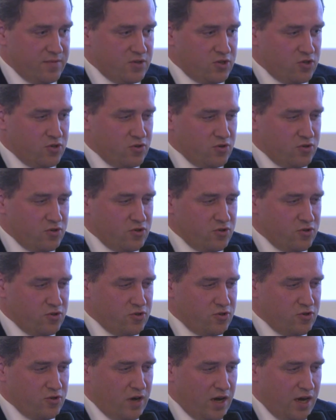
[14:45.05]

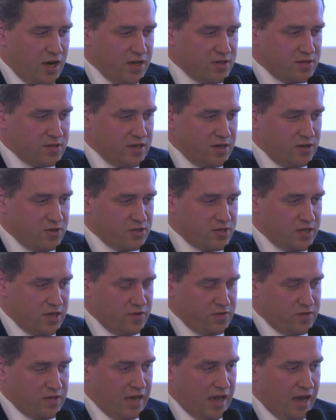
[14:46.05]
to ask
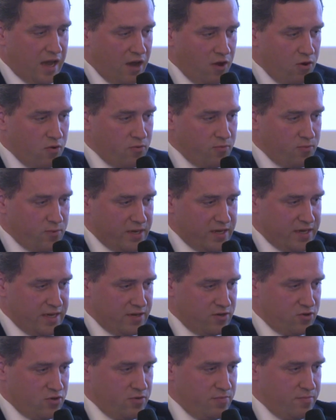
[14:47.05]
ourselves how we
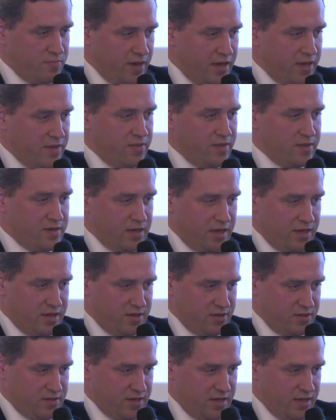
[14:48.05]
can combine the
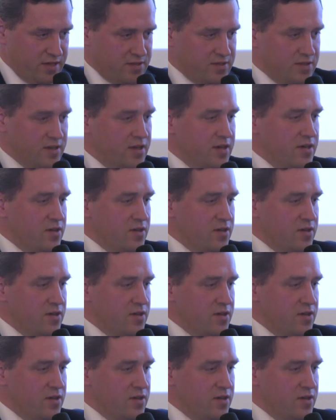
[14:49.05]
data sets